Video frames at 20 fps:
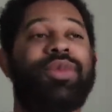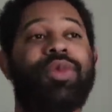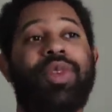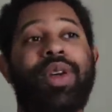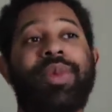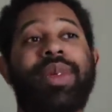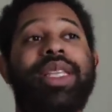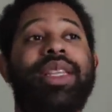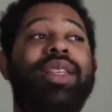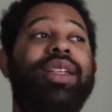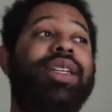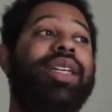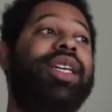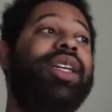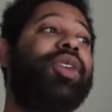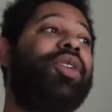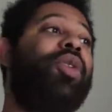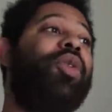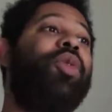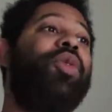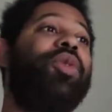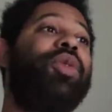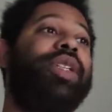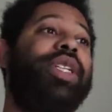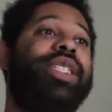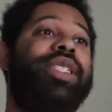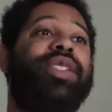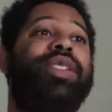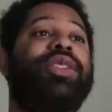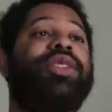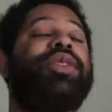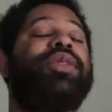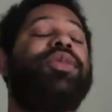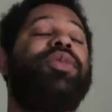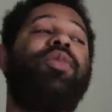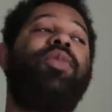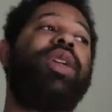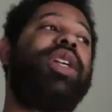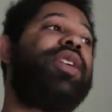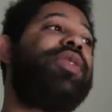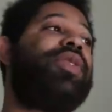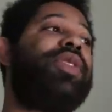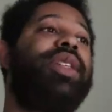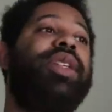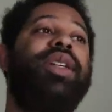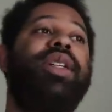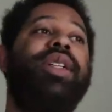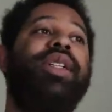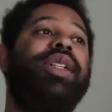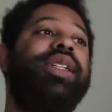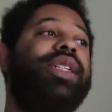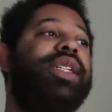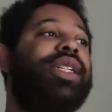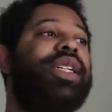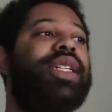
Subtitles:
women looking old is one of the